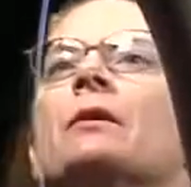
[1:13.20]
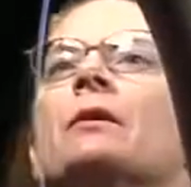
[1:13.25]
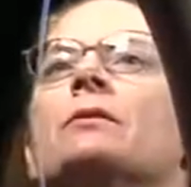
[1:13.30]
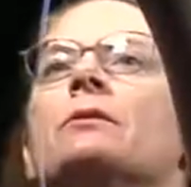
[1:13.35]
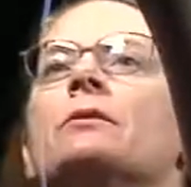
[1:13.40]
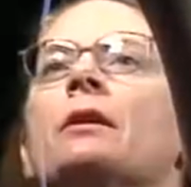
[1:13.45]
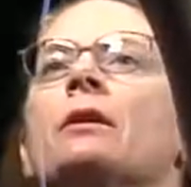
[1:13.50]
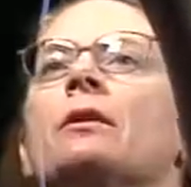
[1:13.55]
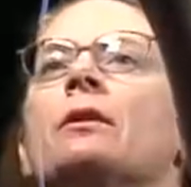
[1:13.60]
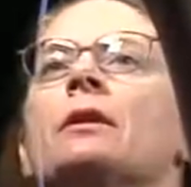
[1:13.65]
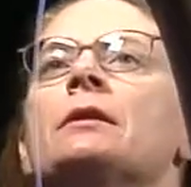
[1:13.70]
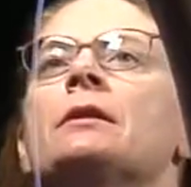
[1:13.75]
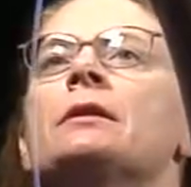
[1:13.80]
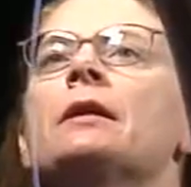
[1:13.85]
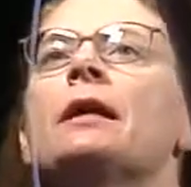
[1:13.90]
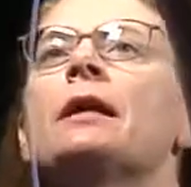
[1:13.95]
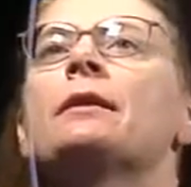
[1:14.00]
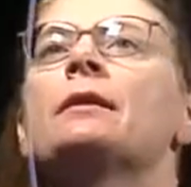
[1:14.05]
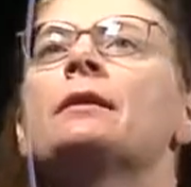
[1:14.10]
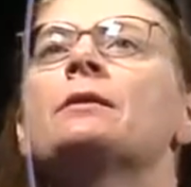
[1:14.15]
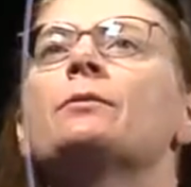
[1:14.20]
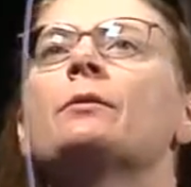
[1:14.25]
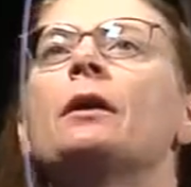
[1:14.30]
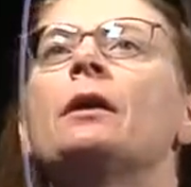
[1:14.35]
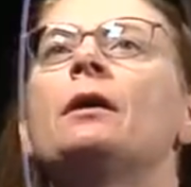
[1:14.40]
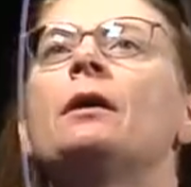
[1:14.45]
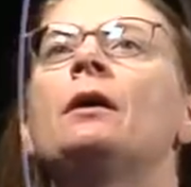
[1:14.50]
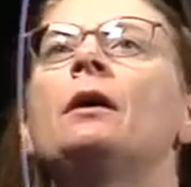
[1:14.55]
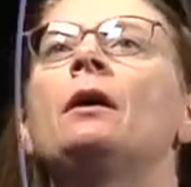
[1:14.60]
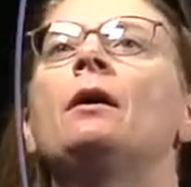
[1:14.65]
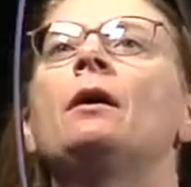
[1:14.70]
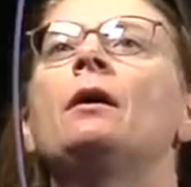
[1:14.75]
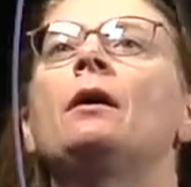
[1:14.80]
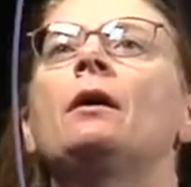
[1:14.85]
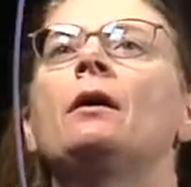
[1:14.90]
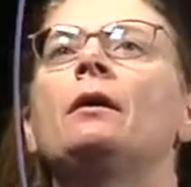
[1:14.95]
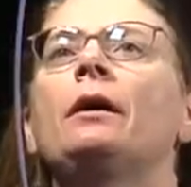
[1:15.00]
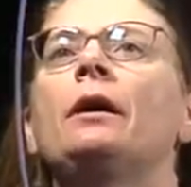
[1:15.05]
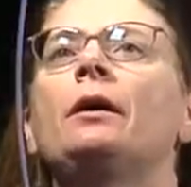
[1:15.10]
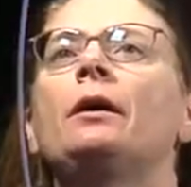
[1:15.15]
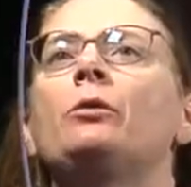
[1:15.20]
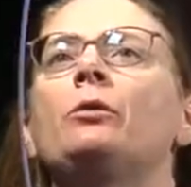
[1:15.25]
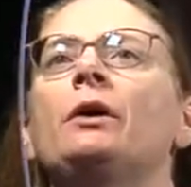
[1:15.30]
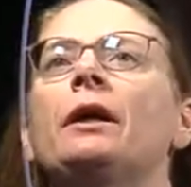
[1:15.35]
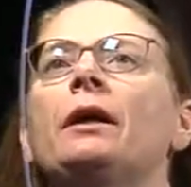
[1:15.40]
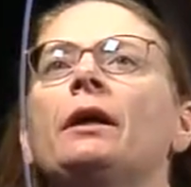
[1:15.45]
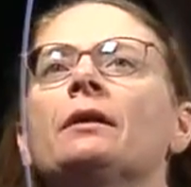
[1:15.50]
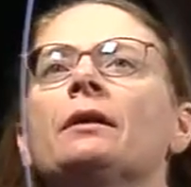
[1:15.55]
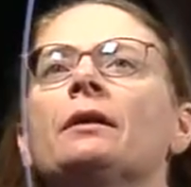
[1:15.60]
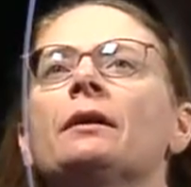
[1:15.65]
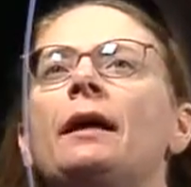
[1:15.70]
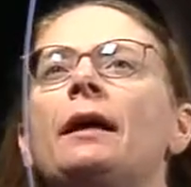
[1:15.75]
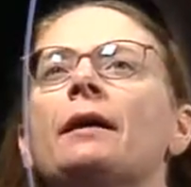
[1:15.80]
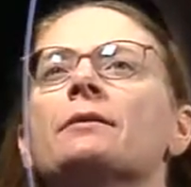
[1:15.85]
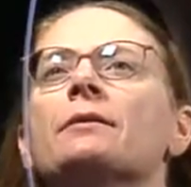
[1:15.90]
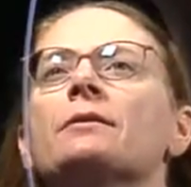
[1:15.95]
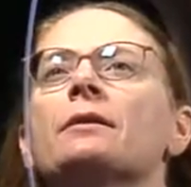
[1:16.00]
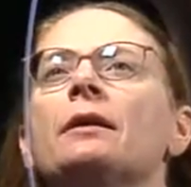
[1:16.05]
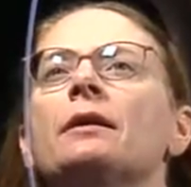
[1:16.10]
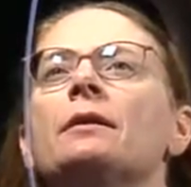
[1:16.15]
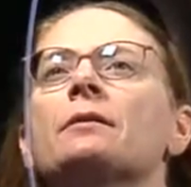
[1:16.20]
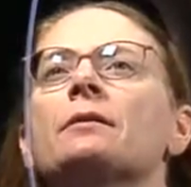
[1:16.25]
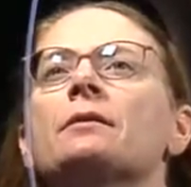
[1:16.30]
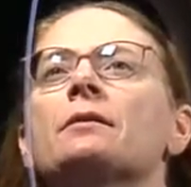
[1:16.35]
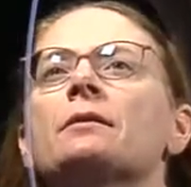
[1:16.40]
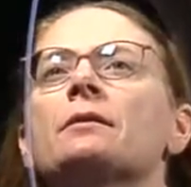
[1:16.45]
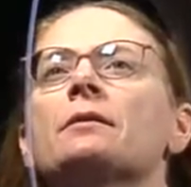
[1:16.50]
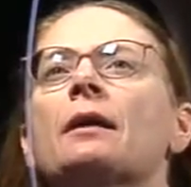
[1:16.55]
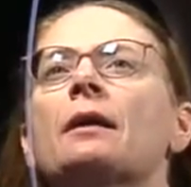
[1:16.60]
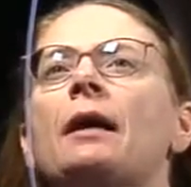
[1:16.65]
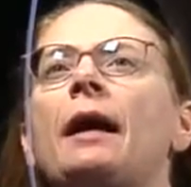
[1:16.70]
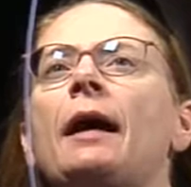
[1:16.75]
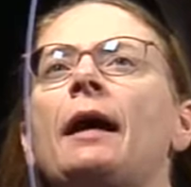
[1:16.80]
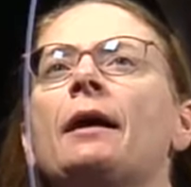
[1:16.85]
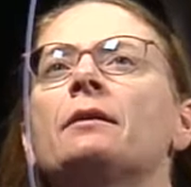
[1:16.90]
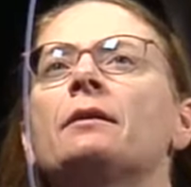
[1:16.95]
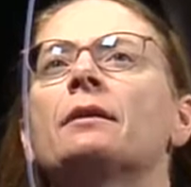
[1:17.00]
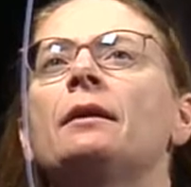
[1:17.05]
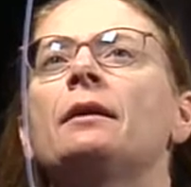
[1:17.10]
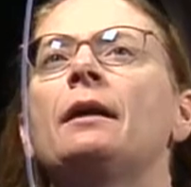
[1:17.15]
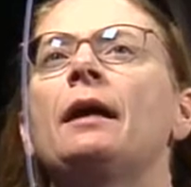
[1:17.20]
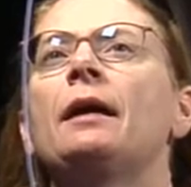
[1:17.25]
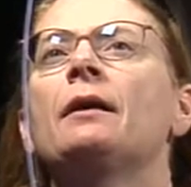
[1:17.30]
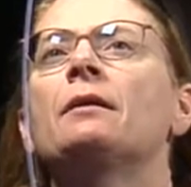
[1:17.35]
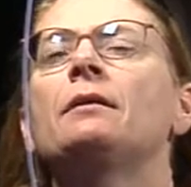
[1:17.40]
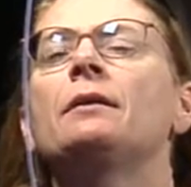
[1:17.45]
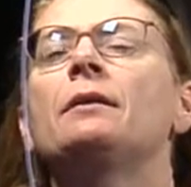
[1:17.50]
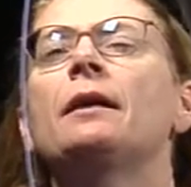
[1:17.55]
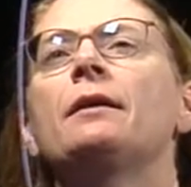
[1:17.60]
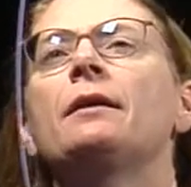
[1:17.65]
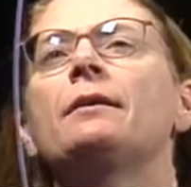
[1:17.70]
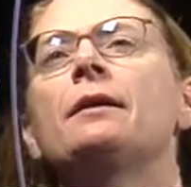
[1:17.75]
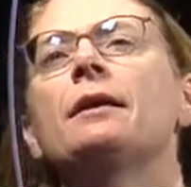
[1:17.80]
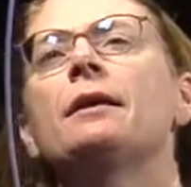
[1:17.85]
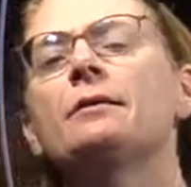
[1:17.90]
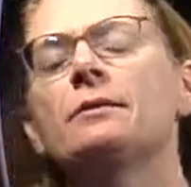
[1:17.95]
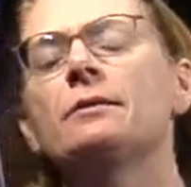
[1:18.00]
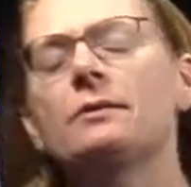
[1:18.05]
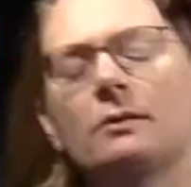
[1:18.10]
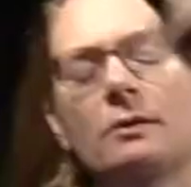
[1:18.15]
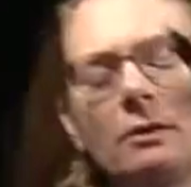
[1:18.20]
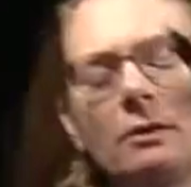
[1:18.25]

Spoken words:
So let's take this one. All right, we hit the glass. It's at an angle like this.